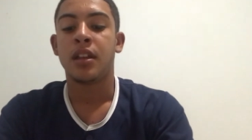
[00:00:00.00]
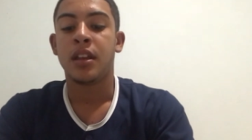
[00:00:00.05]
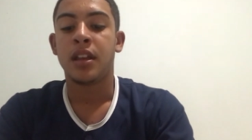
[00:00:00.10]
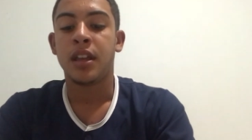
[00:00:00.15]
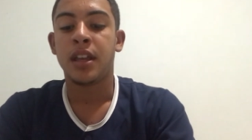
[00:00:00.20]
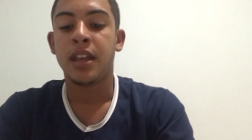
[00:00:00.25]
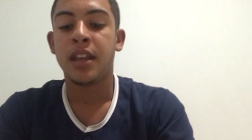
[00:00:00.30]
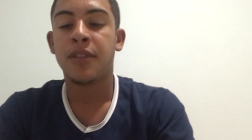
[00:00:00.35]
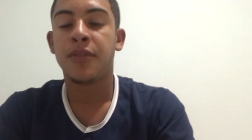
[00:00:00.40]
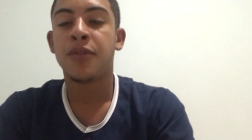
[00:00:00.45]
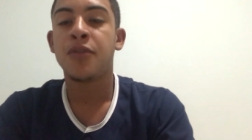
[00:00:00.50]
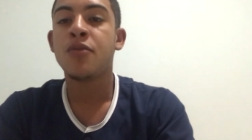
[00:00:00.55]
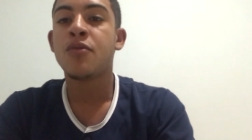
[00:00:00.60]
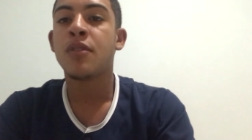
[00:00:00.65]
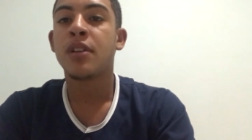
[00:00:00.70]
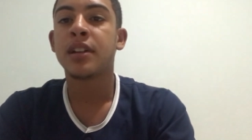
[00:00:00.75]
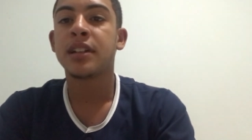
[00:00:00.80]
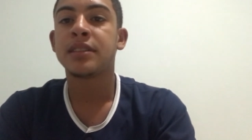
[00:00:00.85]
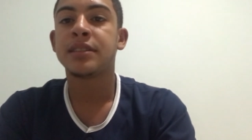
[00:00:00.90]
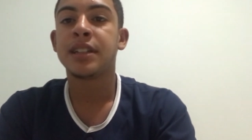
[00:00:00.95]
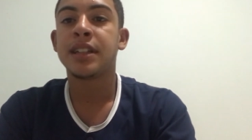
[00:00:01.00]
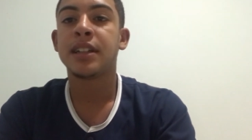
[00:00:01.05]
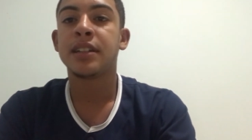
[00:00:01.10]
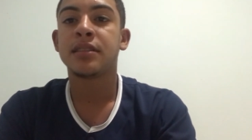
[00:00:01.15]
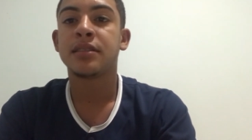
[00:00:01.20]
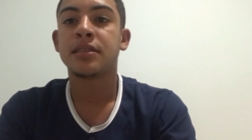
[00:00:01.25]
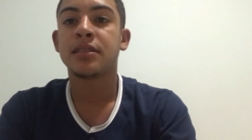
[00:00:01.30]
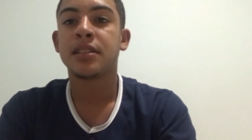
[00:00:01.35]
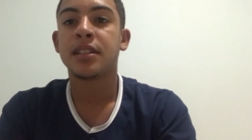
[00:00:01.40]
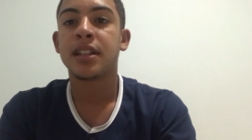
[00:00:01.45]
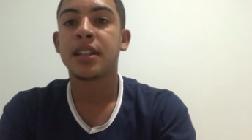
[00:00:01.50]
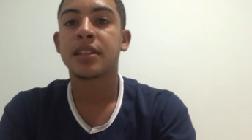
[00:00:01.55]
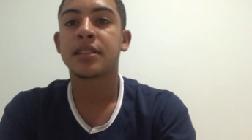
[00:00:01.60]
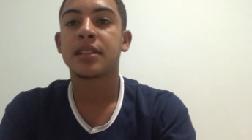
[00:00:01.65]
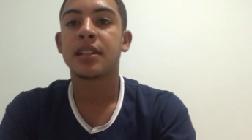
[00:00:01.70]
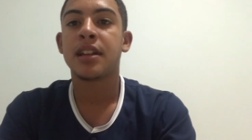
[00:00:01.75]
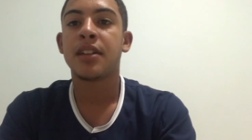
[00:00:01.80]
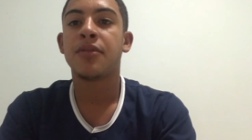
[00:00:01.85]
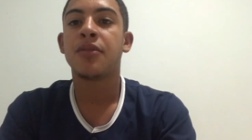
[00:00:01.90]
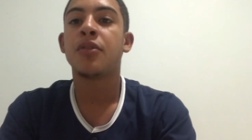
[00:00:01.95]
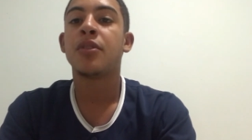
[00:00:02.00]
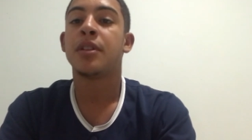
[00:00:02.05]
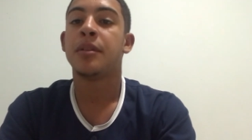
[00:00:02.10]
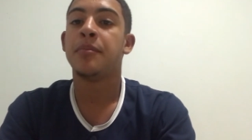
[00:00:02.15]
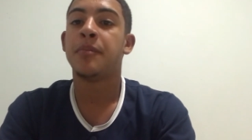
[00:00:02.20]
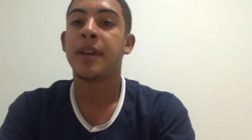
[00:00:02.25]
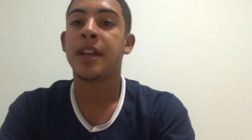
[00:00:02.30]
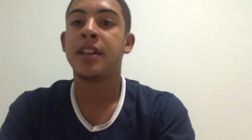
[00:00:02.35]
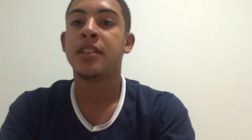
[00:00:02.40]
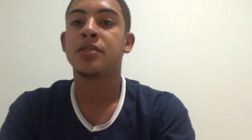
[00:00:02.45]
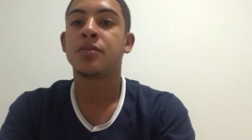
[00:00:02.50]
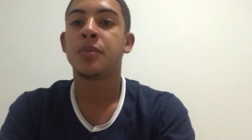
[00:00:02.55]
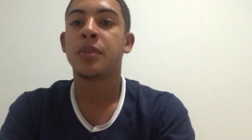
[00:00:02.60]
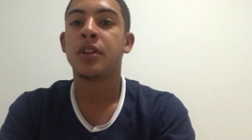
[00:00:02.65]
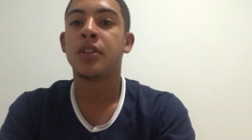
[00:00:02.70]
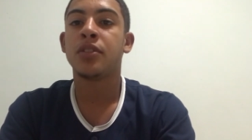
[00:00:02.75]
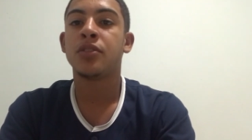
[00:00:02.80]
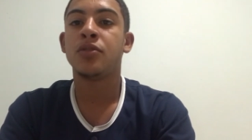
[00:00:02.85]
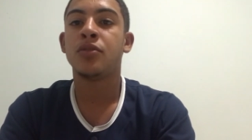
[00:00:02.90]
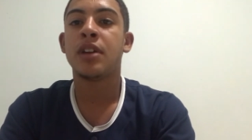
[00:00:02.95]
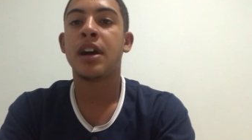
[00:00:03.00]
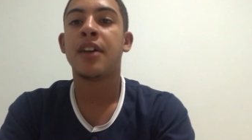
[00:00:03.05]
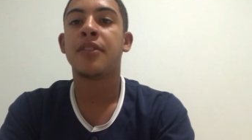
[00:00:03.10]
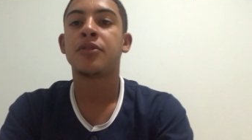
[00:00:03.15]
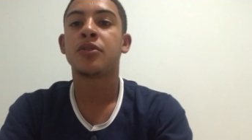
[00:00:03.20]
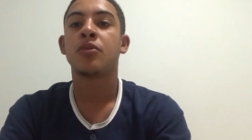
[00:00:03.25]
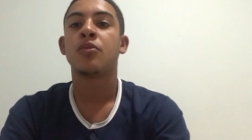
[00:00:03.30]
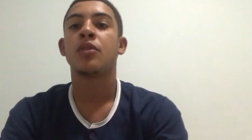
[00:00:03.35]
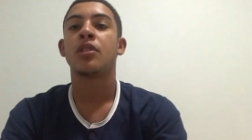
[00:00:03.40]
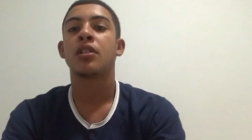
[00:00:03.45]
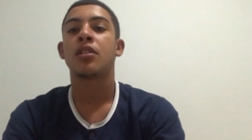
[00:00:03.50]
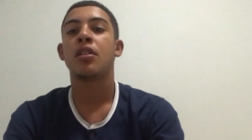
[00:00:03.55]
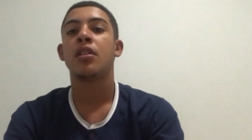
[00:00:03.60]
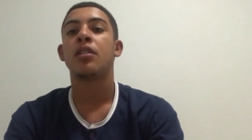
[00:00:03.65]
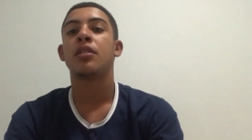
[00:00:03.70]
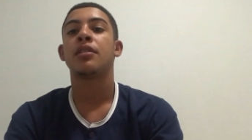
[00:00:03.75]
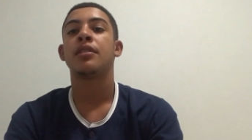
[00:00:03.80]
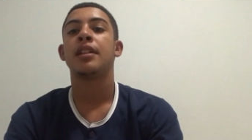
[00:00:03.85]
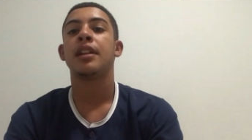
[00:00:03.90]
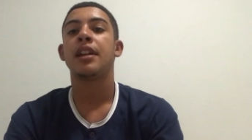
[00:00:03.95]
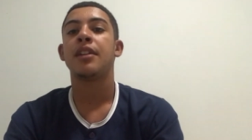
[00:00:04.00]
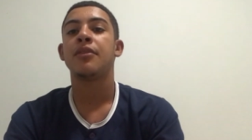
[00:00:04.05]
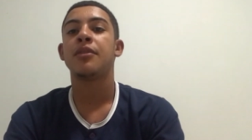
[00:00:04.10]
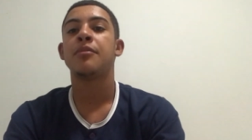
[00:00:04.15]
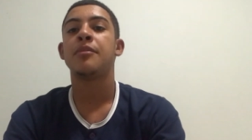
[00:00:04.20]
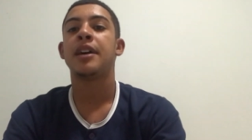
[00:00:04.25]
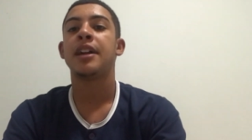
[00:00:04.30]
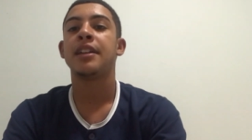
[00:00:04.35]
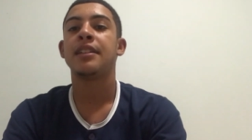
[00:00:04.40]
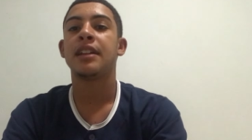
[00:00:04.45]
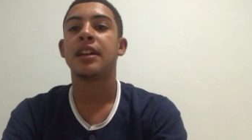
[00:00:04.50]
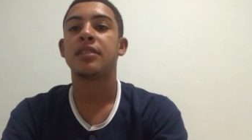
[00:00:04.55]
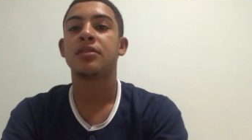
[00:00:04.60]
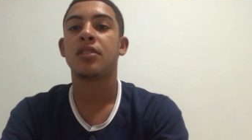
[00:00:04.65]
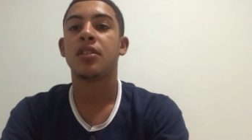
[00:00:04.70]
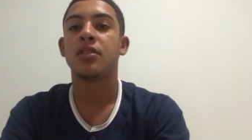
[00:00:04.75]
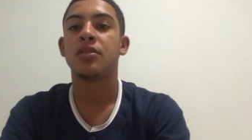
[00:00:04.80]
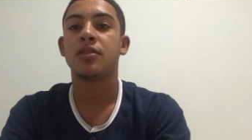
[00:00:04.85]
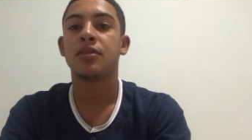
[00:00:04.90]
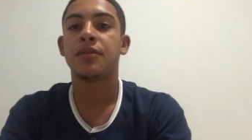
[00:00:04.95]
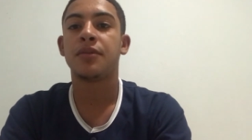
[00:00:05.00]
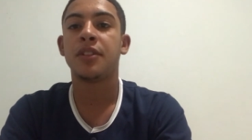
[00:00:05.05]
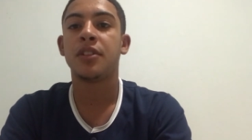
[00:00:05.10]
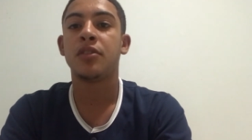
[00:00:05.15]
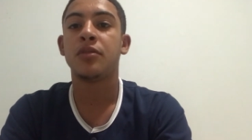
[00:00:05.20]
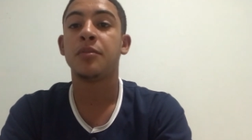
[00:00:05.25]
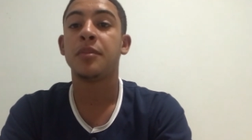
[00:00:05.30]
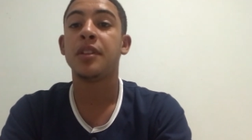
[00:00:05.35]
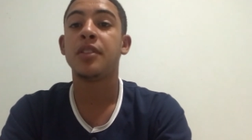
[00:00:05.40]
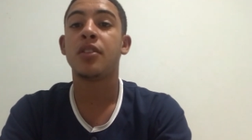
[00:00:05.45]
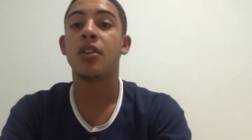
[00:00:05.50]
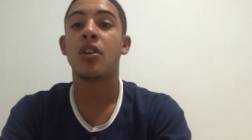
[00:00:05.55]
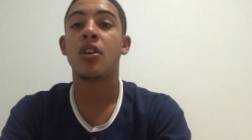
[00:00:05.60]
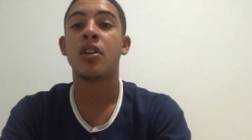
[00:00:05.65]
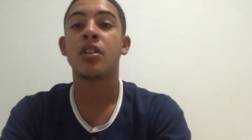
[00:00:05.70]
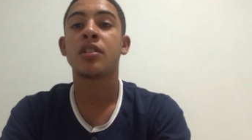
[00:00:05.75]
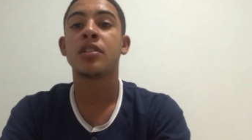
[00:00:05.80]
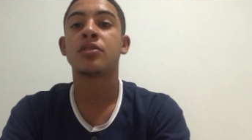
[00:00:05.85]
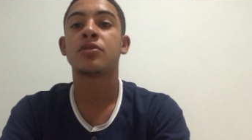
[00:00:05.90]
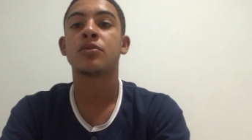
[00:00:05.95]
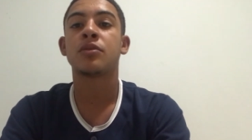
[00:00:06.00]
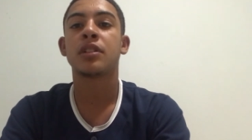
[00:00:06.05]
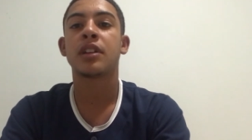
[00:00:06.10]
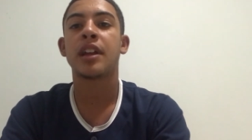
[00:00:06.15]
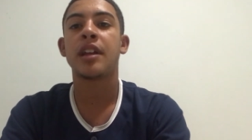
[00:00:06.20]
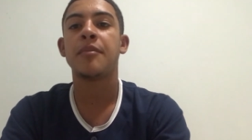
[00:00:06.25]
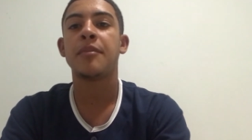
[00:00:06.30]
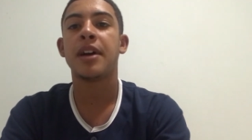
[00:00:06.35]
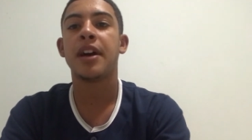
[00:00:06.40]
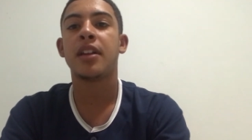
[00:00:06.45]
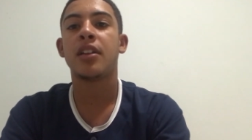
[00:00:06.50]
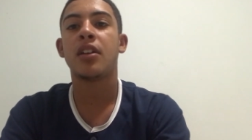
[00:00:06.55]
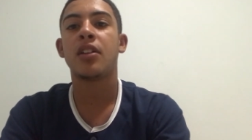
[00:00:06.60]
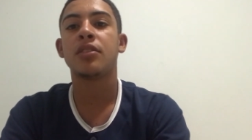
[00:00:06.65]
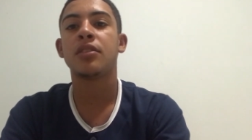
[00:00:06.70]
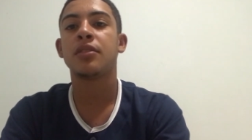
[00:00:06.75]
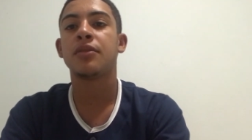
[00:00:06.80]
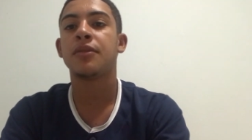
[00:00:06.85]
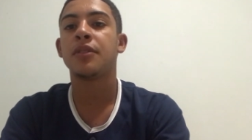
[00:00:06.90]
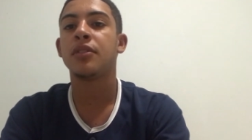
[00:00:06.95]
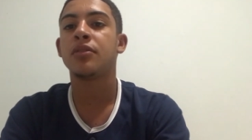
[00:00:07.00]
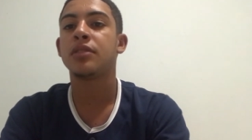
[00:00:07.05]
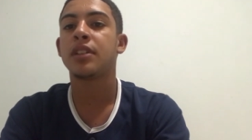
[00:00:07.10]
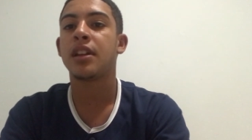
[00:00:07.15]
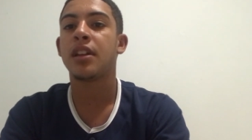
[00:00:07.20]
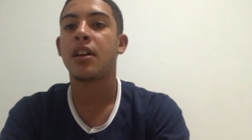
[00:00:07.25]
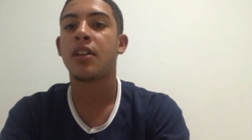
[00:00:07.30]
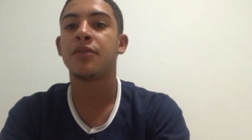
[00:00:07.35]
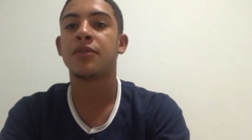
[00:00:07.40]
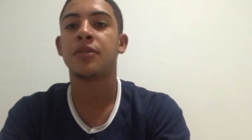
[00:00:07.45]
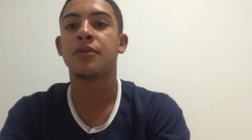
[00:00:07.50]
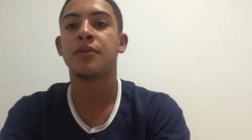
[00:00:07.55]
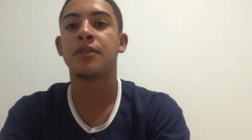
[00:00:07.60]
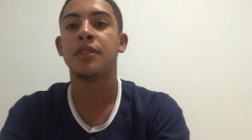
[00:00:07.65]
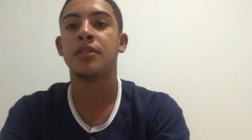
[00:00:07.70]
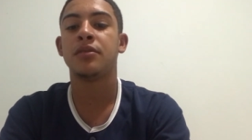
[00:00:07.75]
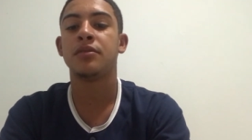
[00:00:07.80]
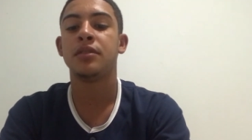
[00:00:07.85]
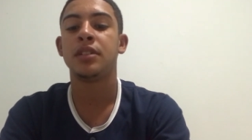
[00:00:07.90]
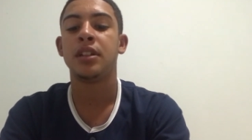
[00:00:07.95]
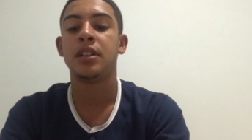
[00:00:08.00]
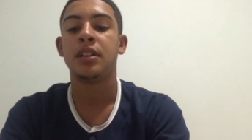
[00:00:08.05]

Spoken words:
If you want to take it to the next level in baseball, you have to work harder than everybody that's on the field. Be the hardest working man on the field and off the field.